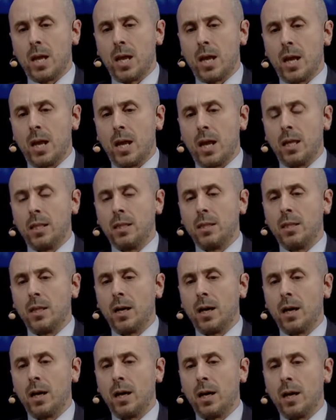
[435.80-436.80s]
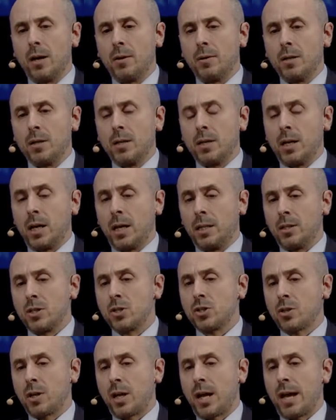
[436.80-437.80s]
And this
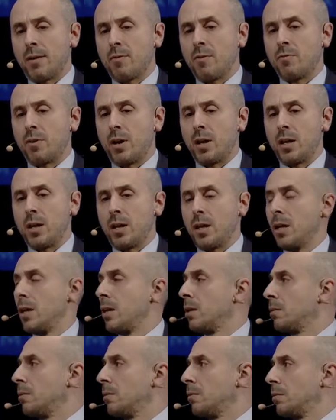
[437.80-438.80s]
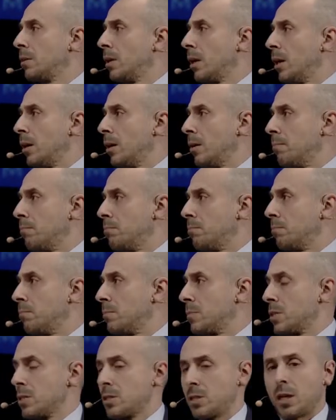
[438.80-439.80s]
is going to have a very
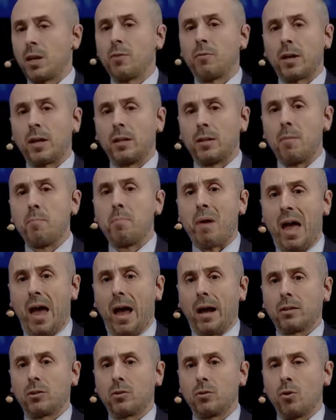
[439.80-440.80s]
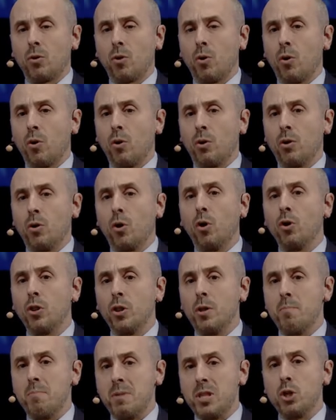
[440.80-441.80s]
significant impact on
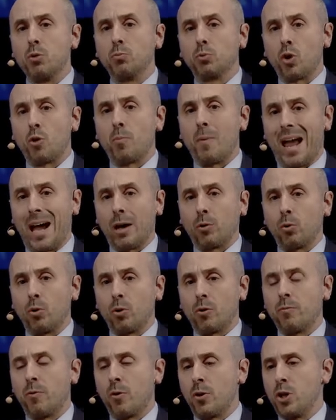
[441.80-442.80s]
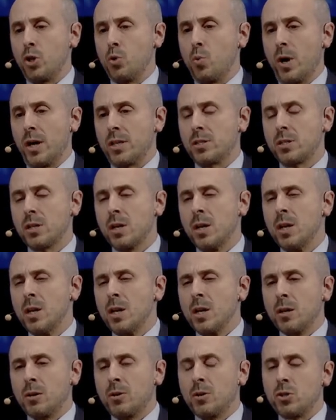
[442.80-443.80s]
the medium-term outlook for the U.S.
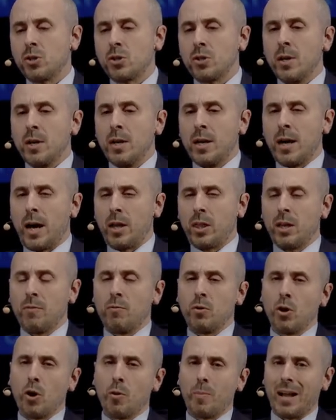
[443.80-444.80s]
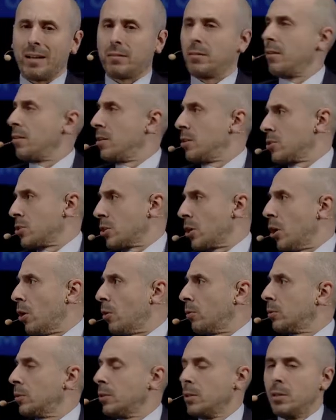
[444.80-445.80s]
Because I think if you go back 10 years ago,
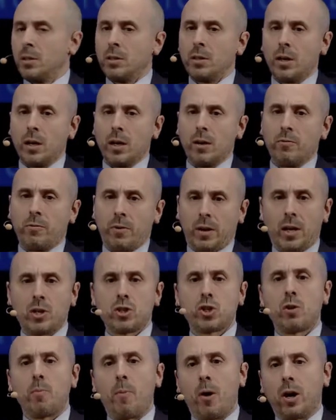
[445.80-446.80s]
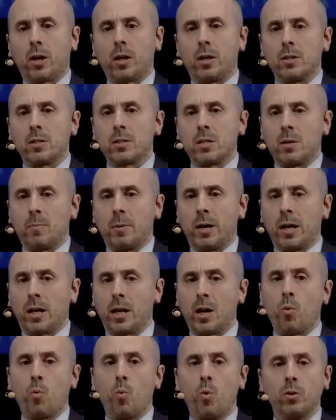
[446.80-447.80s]
financial markets in
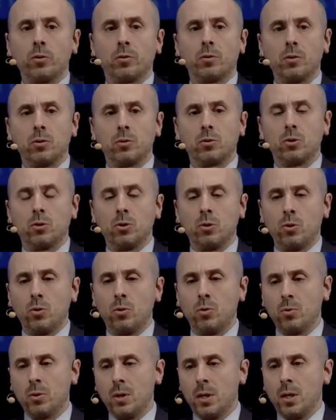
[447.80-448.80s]
America wanted to